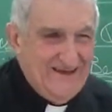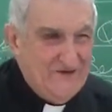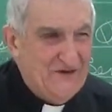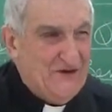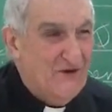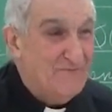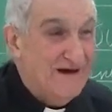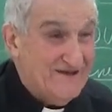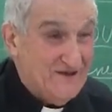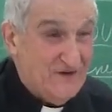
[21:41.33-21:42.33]
You will go in
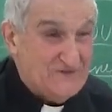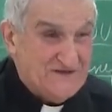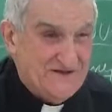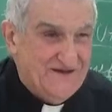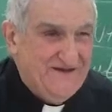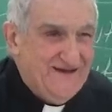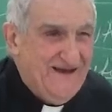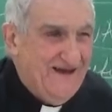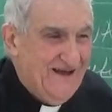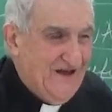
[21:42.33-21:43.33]
bankruptcy.
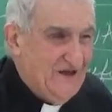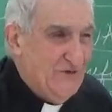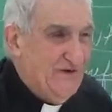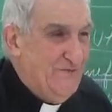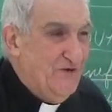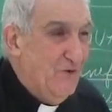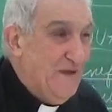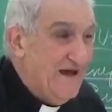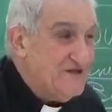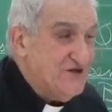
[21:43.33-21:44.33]
You will be
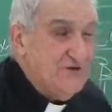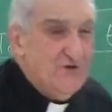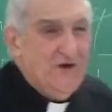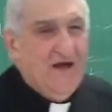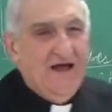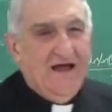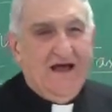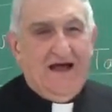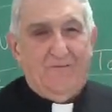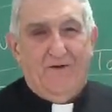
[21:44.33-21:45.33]
obliged to
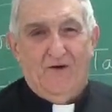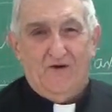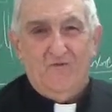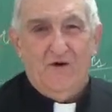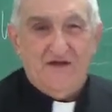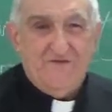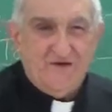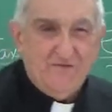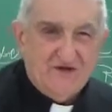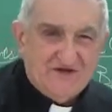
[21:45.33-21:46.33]
borrow money
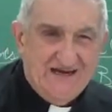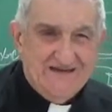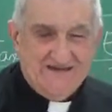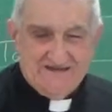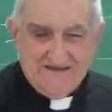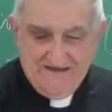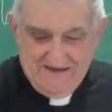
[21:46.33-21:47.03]
from the Chinese. Huh?